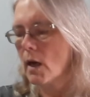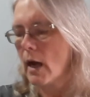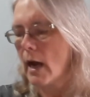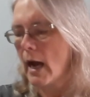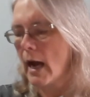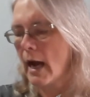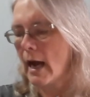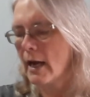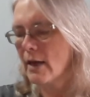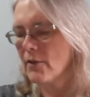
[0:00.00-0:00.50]

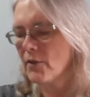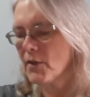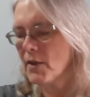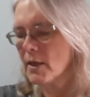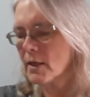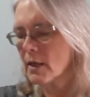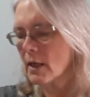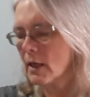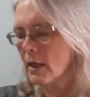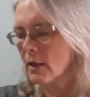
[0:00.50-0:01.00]
I
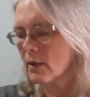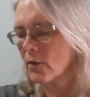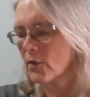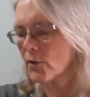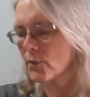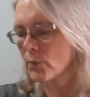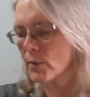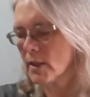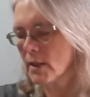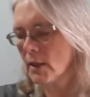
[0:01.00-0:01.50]
think a
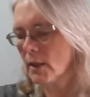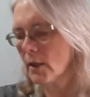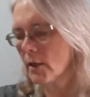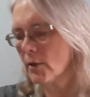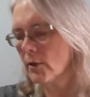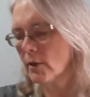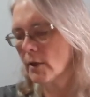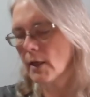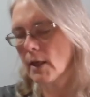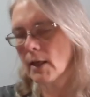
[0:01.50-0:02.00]

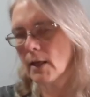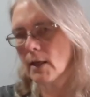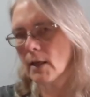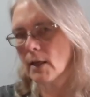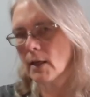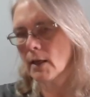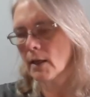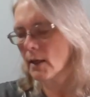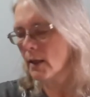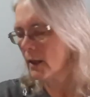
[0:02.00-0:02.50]
$300,
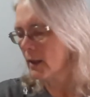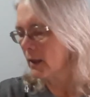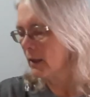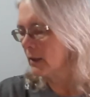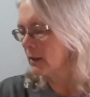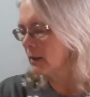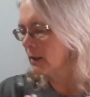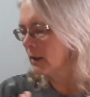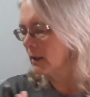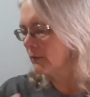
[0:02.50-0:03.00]

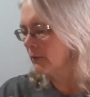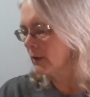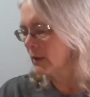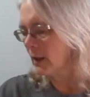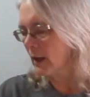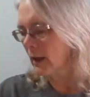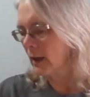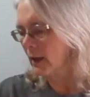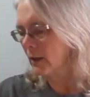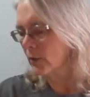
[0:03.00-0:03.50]
and even
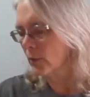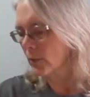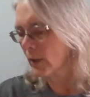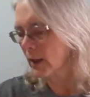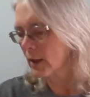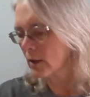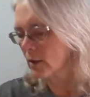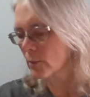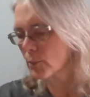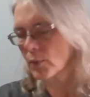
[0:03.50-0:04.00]
on the
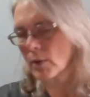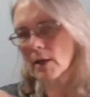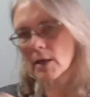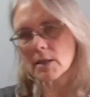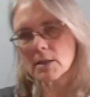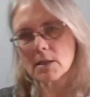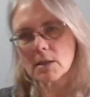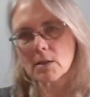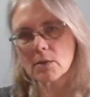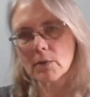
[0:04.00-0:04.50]
regular
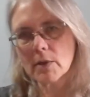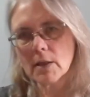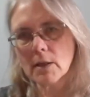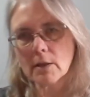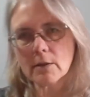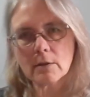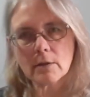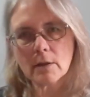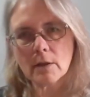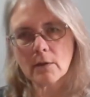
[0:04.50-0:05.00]
price,
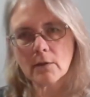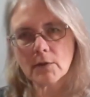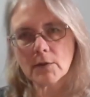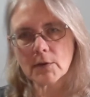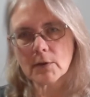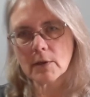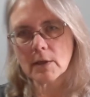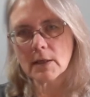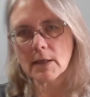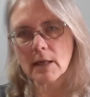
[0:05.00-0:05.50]

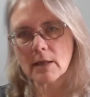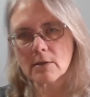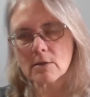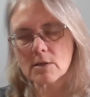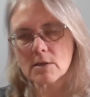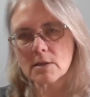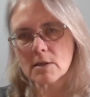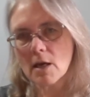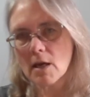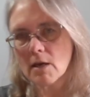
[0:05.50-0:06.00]
$330
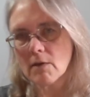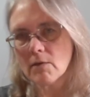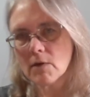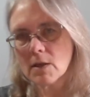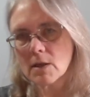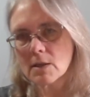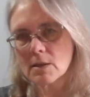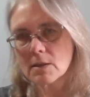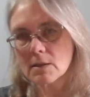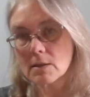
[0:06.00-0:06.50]

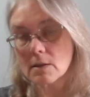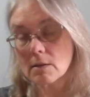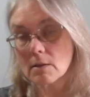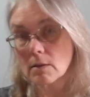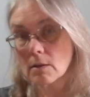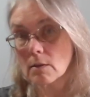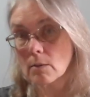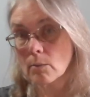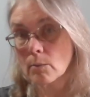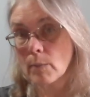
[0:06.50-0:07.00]
savings
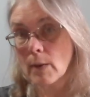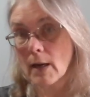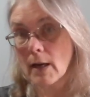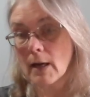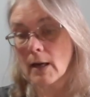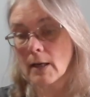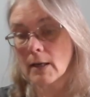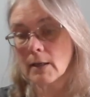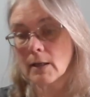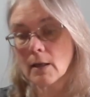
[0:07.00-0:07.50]

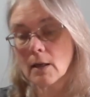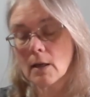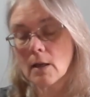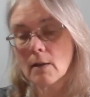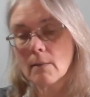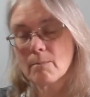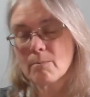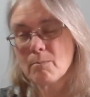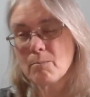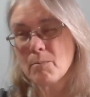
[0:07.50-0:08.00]
by
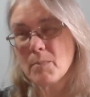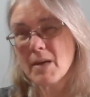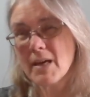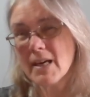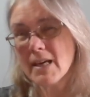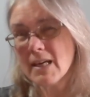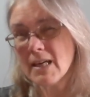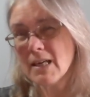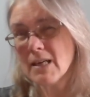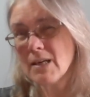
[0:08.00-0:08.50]

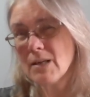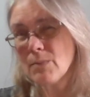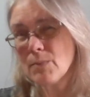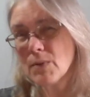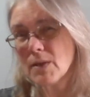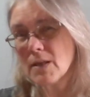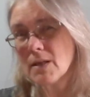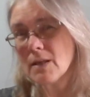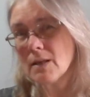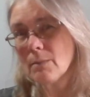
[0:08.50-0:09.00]

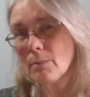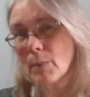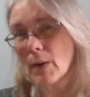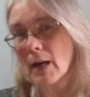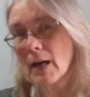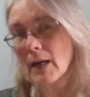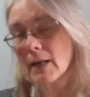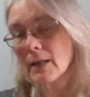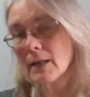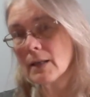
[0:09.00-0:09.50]
maybe
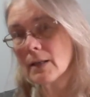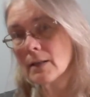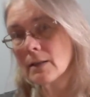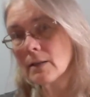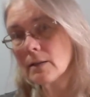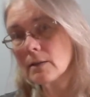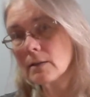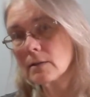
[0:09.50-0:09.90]
buying,